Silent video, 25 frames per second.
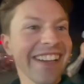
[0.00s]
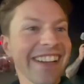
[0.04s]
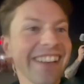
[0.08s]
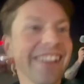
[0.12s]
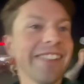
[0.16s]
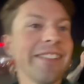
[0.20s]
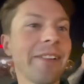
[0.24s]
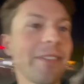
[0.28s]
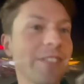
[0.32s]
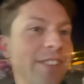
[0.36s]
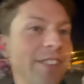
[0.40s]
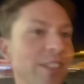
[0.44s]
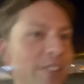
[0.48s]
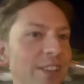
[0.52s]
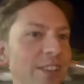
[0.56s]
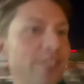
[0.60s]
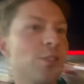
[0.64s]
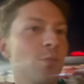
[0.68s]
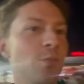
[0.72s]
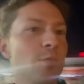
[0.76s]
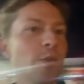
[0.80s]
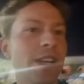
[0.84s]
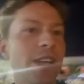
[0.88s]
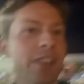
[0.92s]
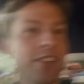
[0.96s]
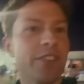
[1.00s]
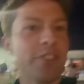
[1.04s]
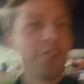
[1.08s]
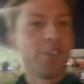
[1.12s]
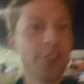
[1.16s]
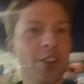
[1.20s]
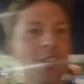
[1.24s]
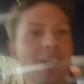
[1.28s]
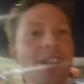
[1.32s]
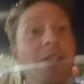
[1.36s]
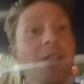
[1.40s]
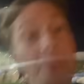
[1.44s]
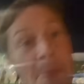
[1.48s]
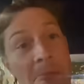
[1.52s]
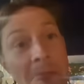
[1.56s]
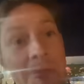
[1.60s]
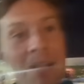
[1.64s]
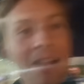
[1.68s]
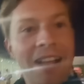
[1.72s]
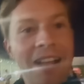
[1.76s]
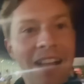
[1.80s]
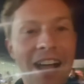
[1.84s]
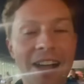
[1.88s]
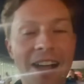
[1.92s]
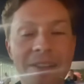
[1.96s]
This is this weird.
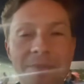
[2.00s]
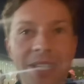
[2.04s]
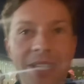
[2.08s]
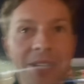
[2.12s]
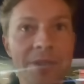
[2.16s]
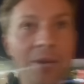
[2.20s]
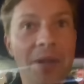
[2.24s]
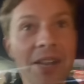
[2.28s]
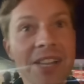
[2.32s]
Absolutely